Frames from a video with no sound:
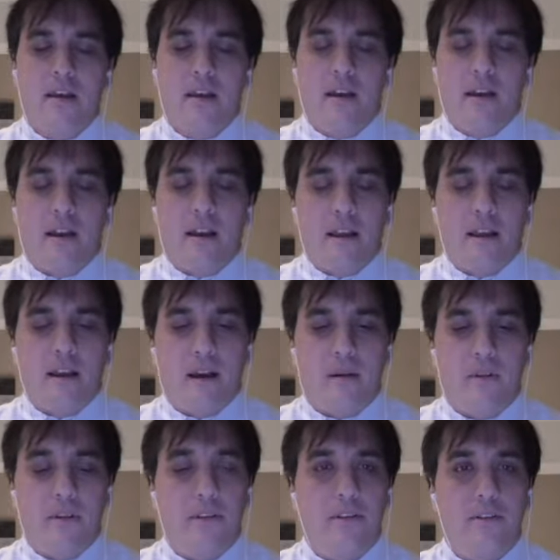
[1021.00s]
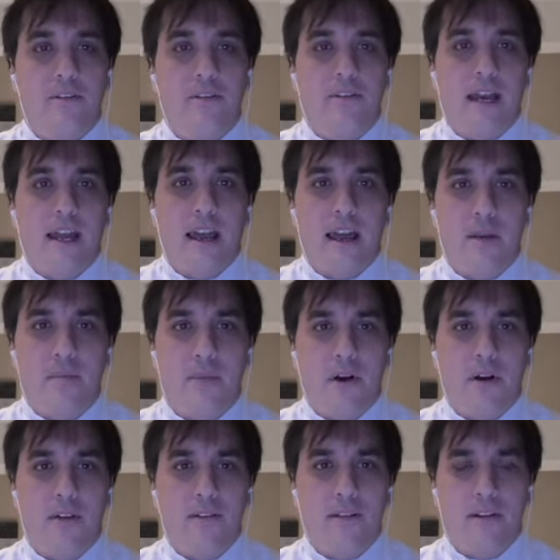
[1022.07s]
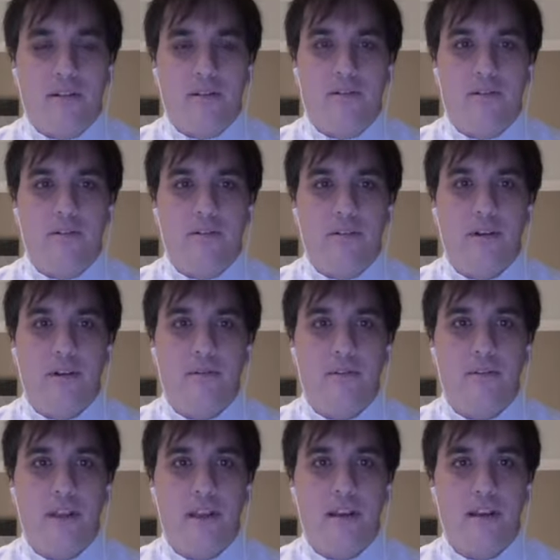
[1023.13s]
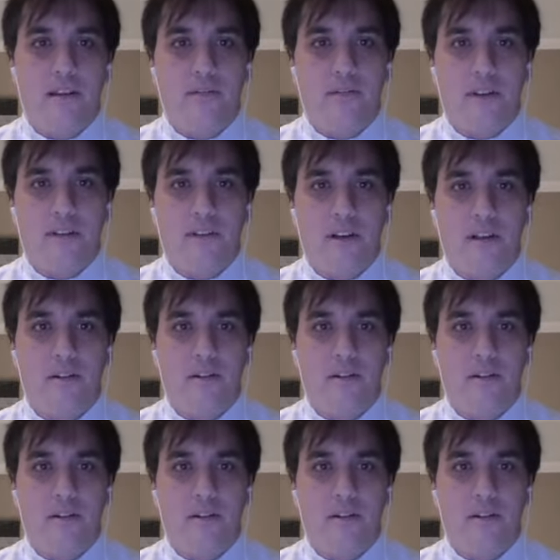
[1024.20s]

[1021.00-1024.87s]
And eh, I was a little sad. I had a pause there as you, I was thinking of Gonzalo